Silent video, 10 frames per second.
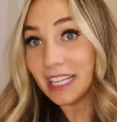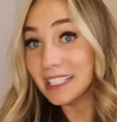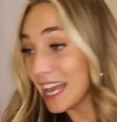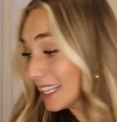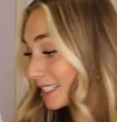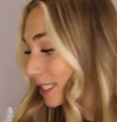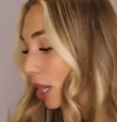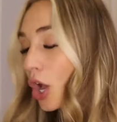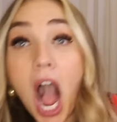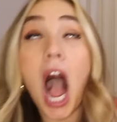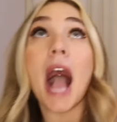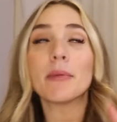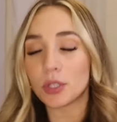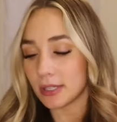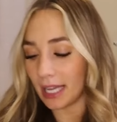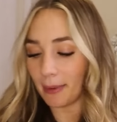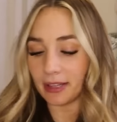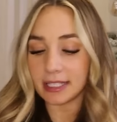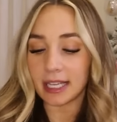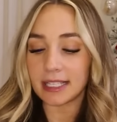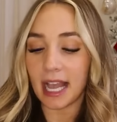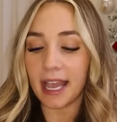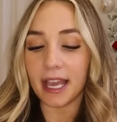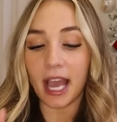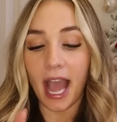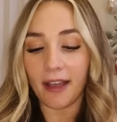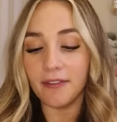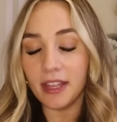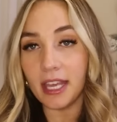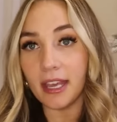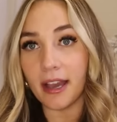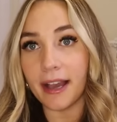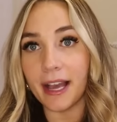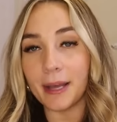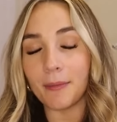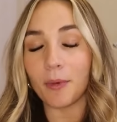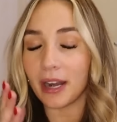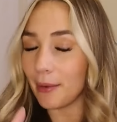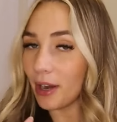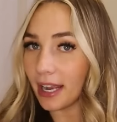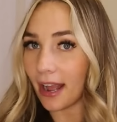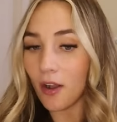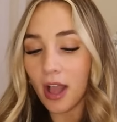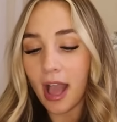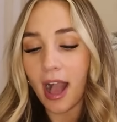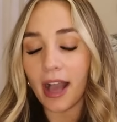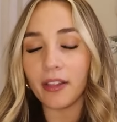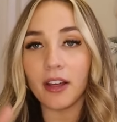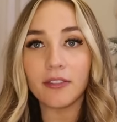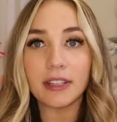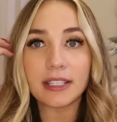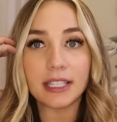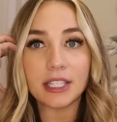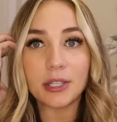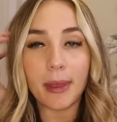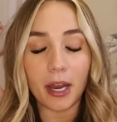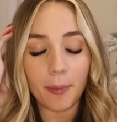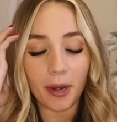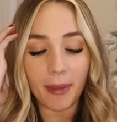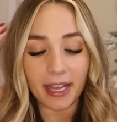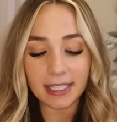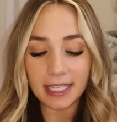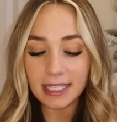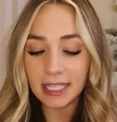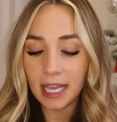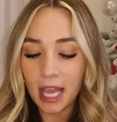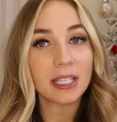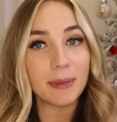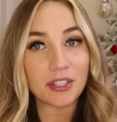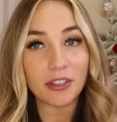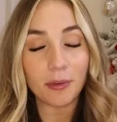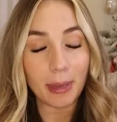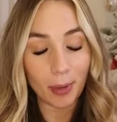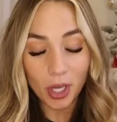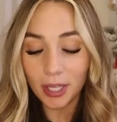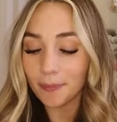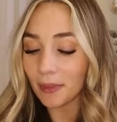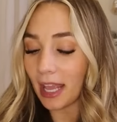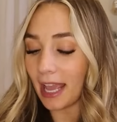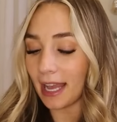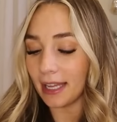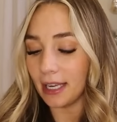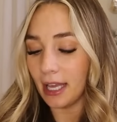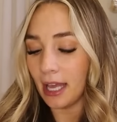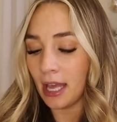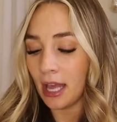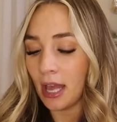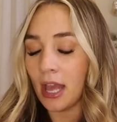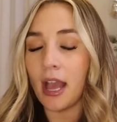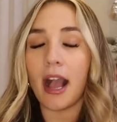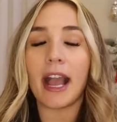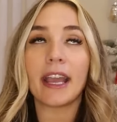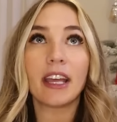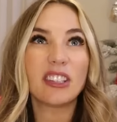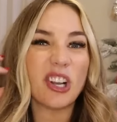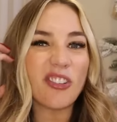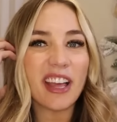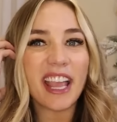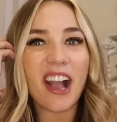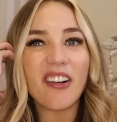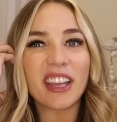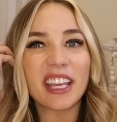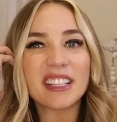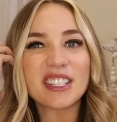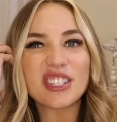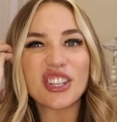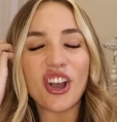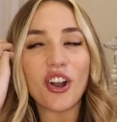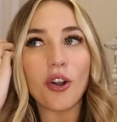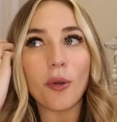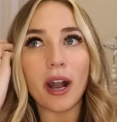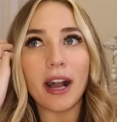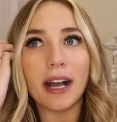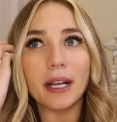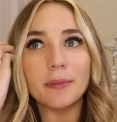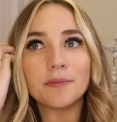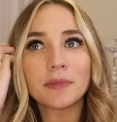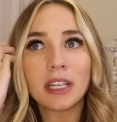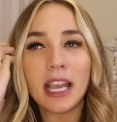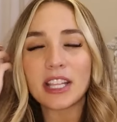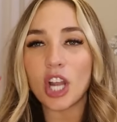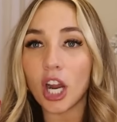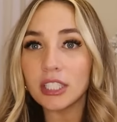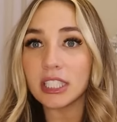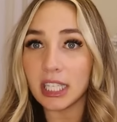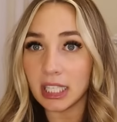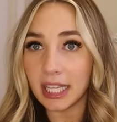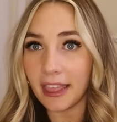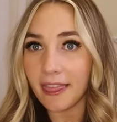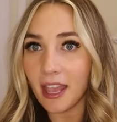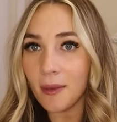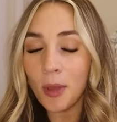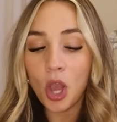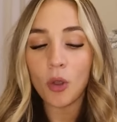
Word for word: Next, I'm so excited about these because I have the, um, when I work out, I love listening to my AirPod Maxes, especially for my book. And I don't like how it gets so, um, it's hard to clean them,